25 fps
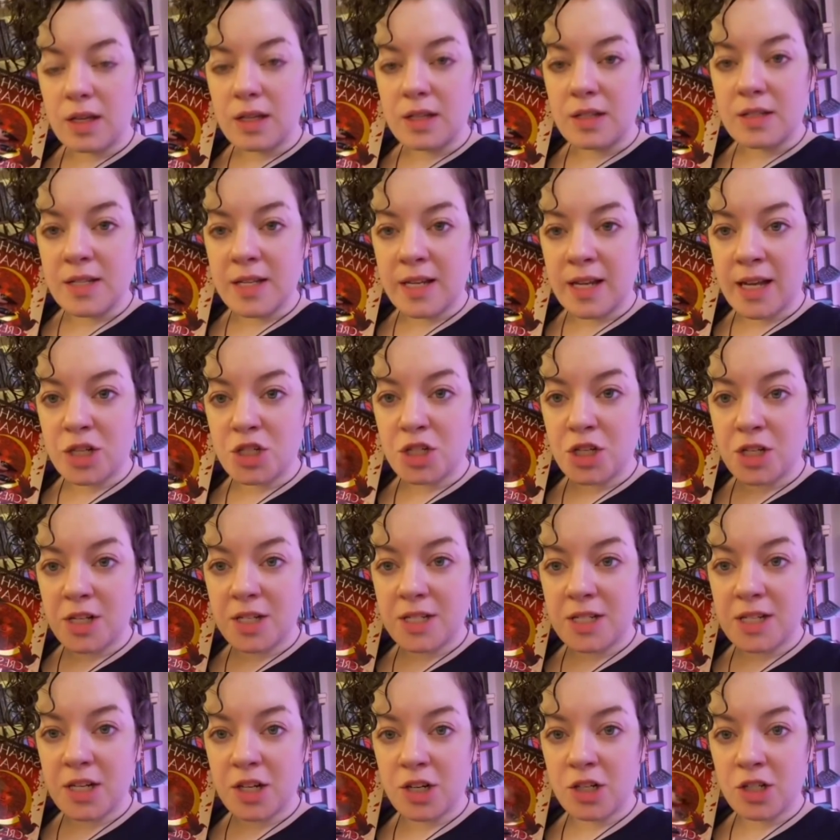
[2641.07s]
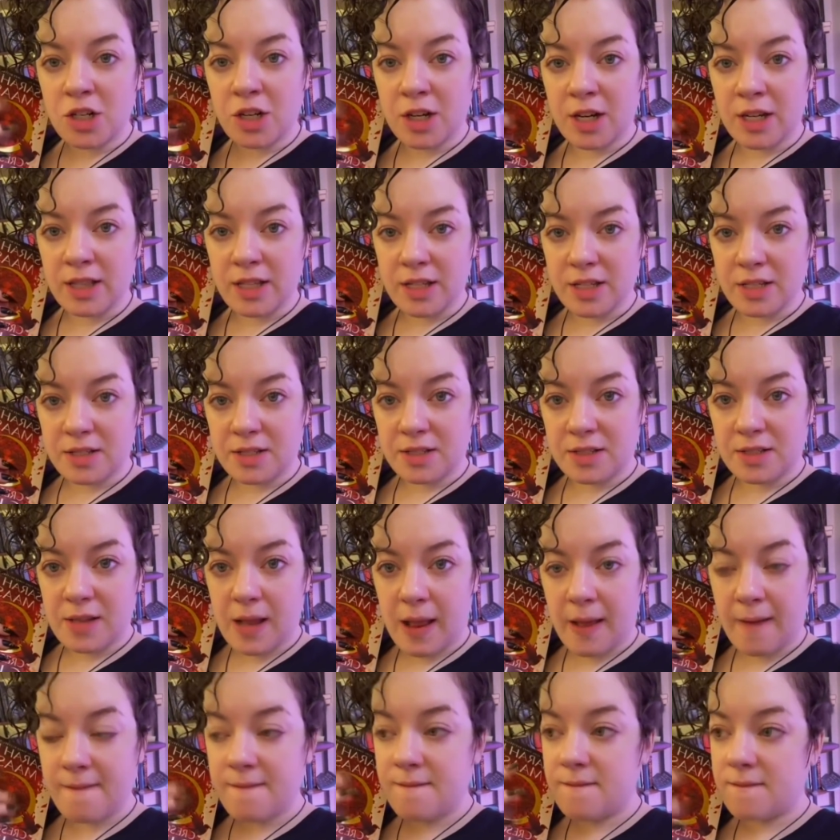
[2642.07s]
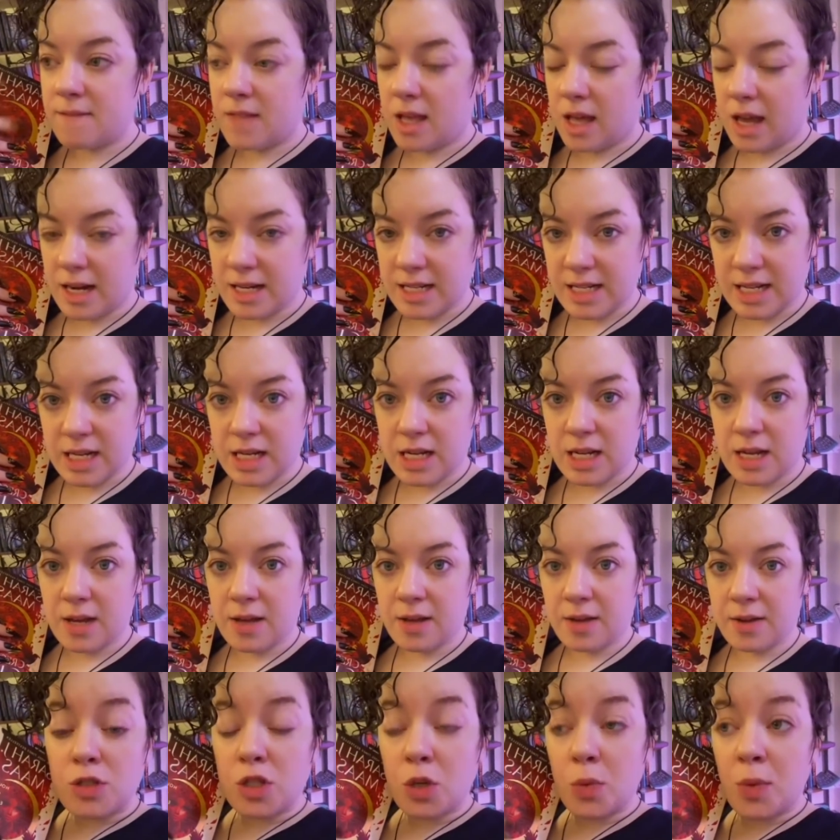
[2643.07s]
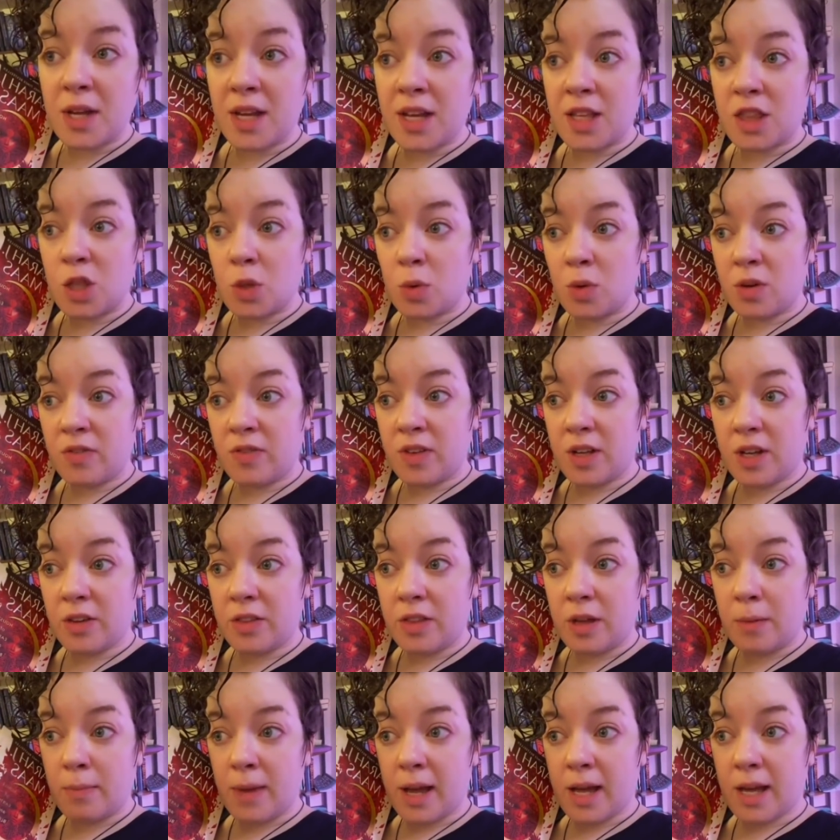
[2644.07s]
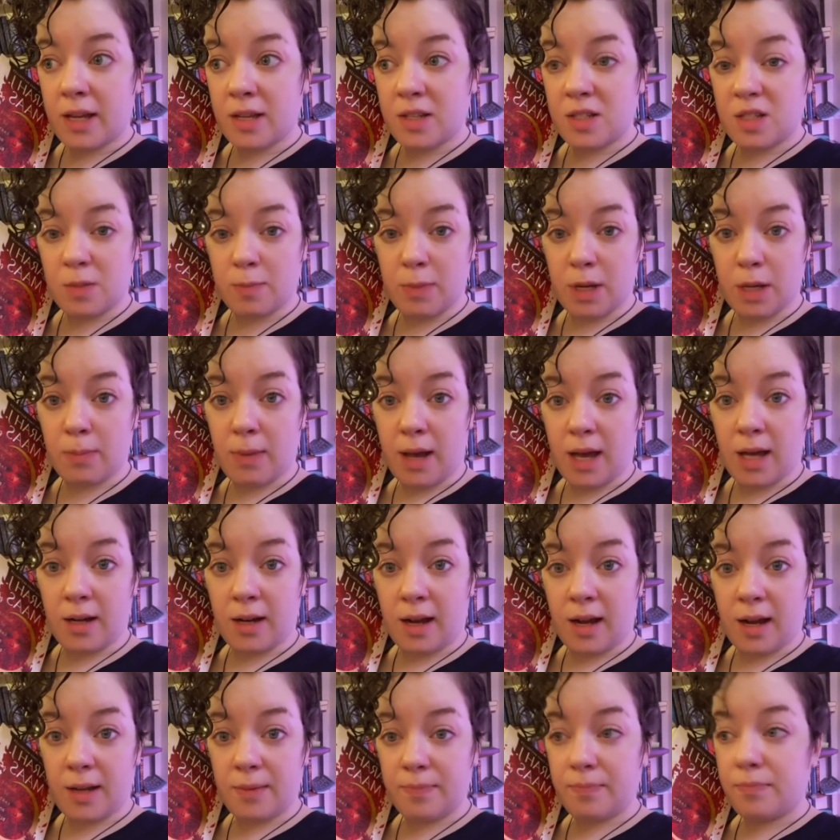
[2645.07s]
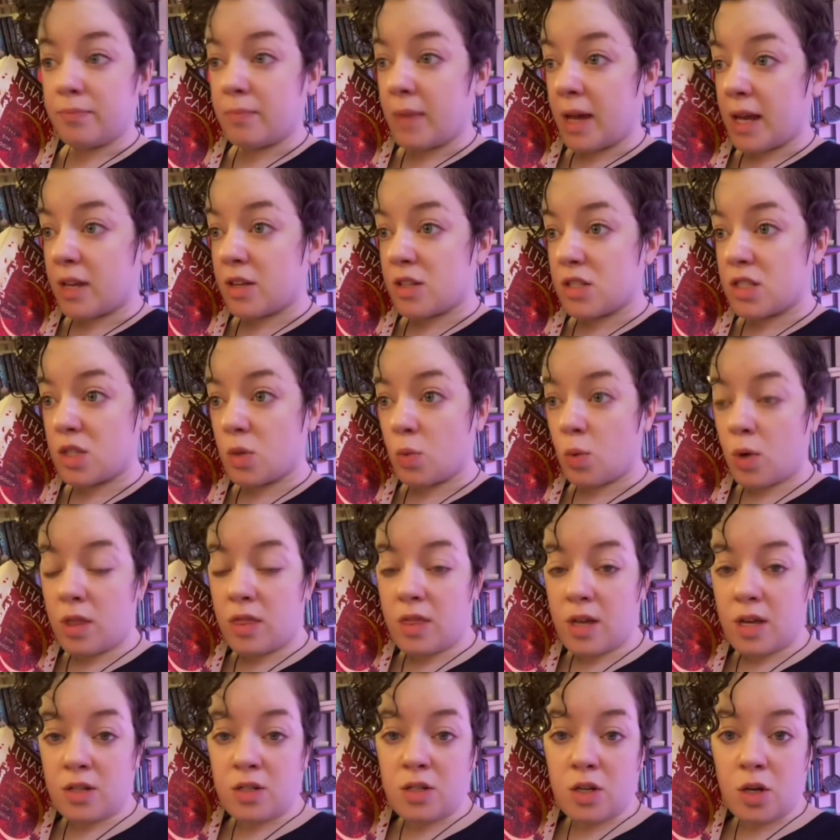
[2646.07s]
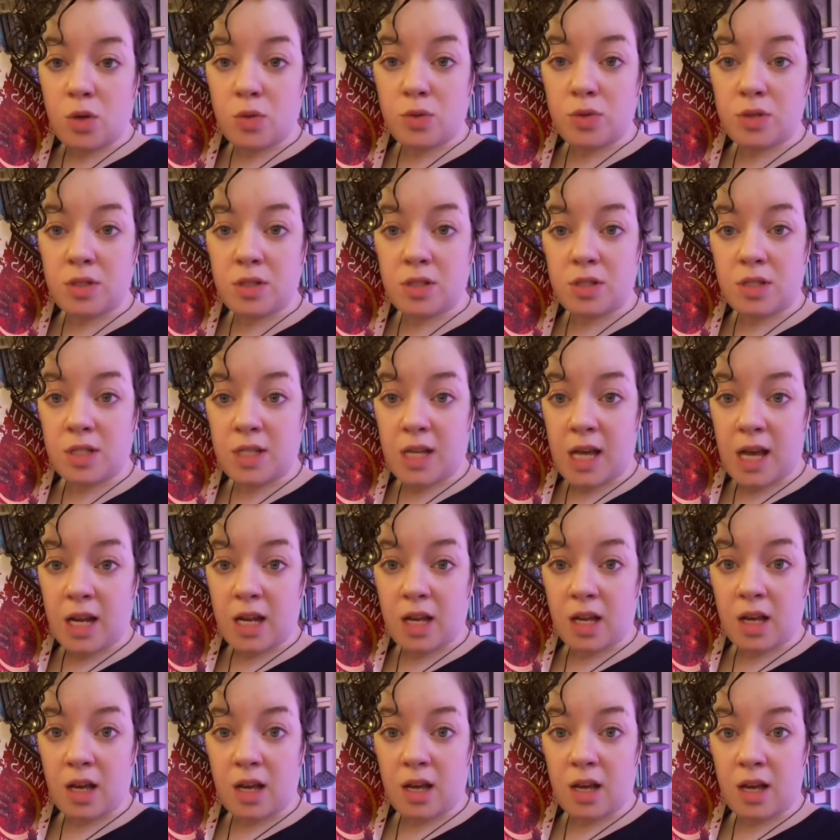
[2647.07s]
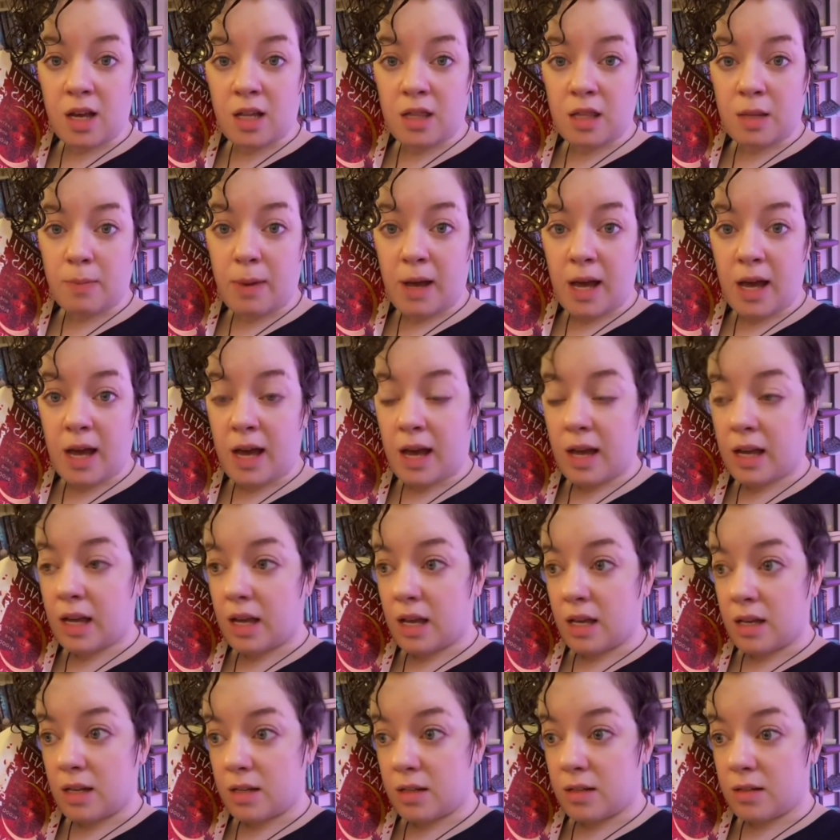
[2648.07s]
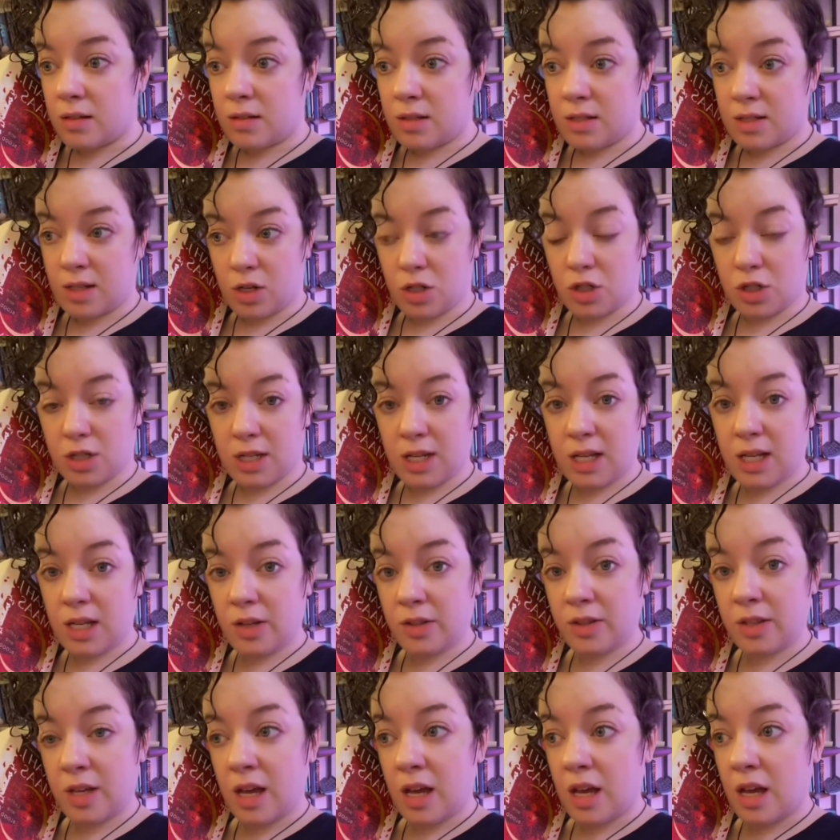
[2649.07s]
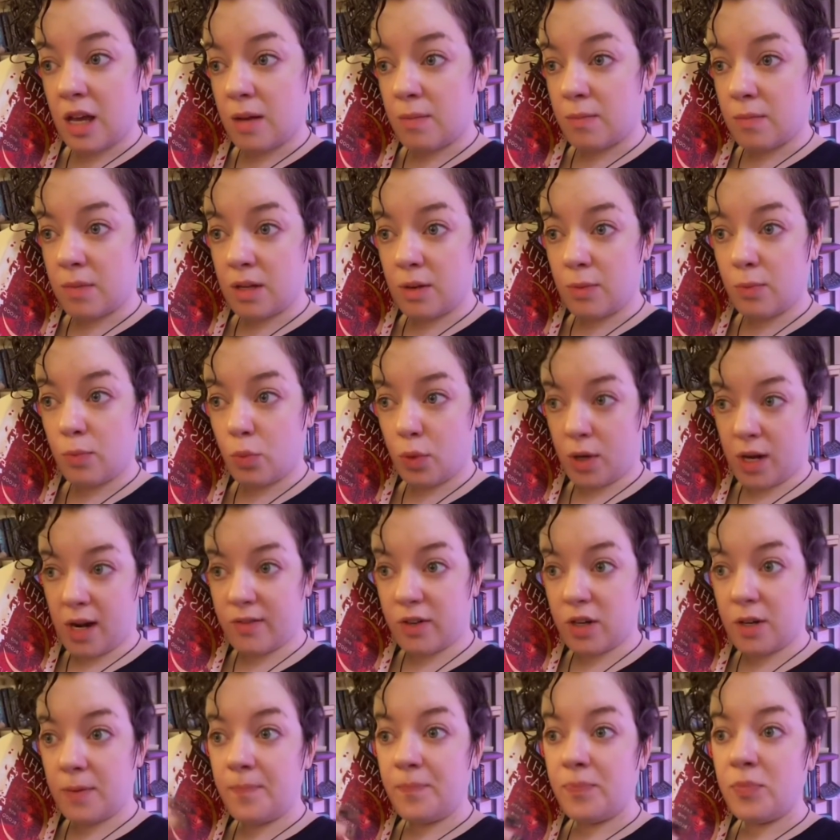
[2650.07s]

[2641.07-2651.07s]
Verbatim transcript: Did I shed a tear during this? I did. So we get the reveal that Mike is the big bad guy. Mike is the one that dosed Danika and the pack and essentially killed them, whatever.